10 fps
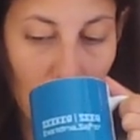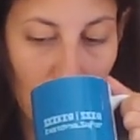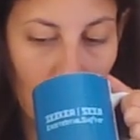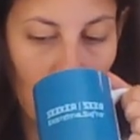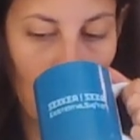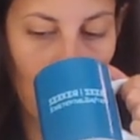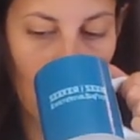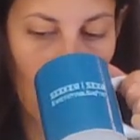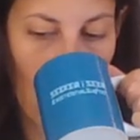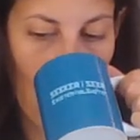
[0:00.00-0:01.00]

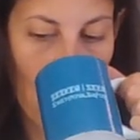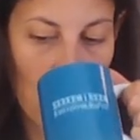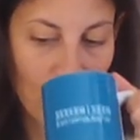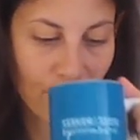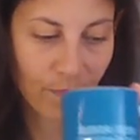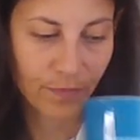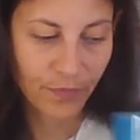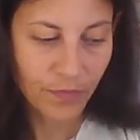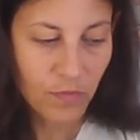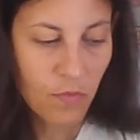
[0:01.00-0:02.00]

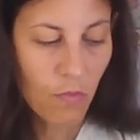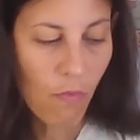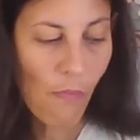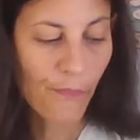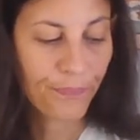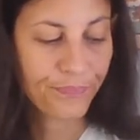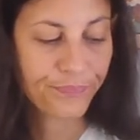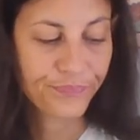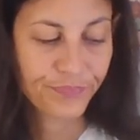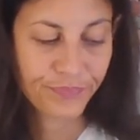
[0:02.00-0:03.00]

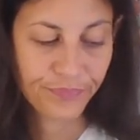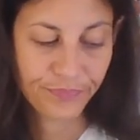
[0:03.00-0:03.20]
Nobody speaks.